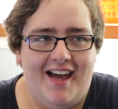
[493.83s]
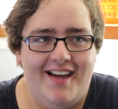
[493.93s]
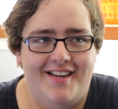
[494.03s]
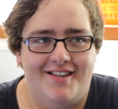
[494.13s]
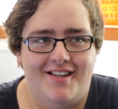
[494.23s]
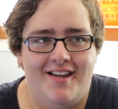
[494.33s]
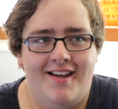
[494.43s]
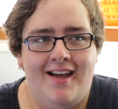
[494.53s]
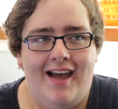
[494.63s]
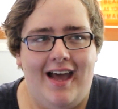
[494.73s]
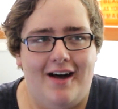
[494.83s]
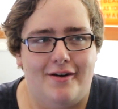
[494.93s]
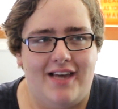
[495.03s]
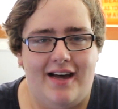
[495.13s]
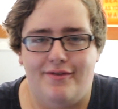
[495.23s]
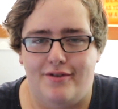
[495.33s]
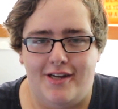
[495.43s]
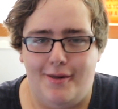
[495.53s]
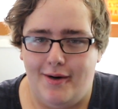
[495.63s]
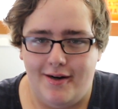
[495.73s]
and how careful
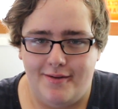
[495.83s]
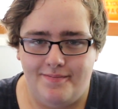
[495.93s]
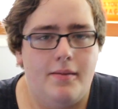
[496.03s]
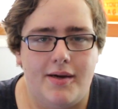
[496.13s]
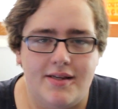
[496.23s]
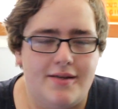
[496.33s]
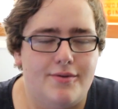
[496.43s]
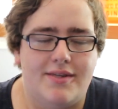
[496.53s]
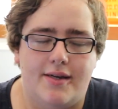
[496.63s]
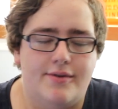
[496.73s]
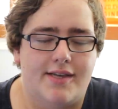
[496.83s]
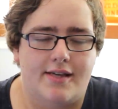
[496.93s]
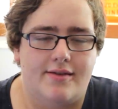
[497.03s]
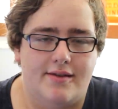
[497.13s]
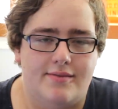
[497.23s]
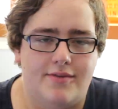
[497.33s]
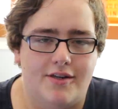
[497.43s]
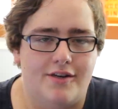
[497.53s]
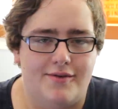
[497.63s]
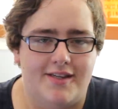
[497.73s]
they were. But it was excellent.
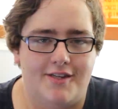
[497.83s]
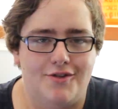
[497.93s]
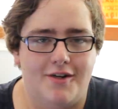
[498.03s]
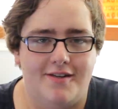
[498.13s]
You're gonna really enjoy